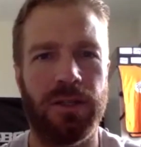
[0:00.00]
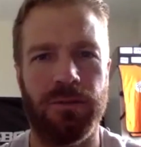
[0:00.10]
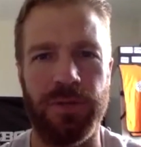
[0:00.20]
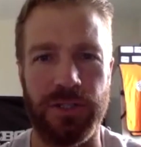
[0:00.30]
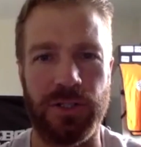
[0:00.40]

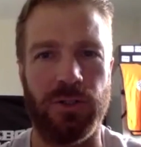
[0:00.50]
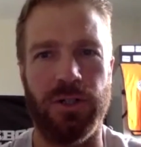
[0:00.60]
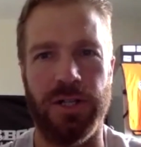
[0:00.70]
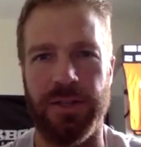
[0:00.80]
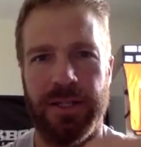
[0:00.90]

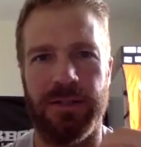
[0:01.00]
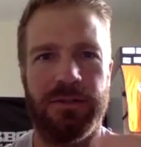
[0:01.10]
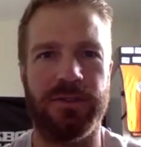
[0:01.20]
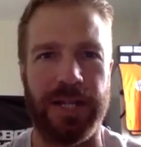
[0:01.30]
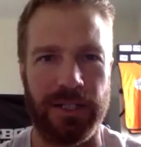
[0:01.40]
physical, and then
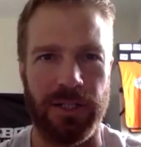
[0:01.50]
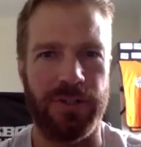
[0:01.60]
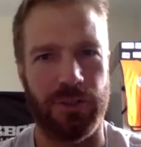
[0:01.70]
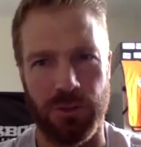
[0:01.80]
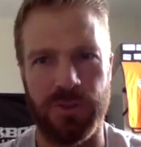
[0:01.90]

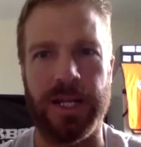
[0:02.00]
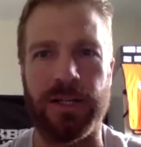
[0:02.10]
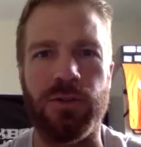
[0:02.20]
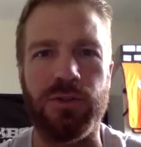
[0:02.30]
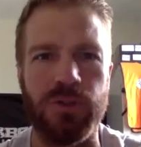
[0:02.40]
psychological or
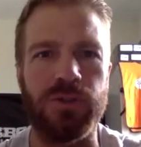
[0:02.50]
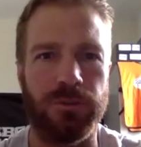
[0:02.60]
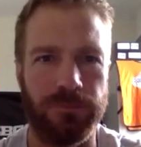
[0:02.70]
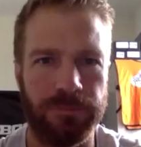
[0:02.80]
psychosocial.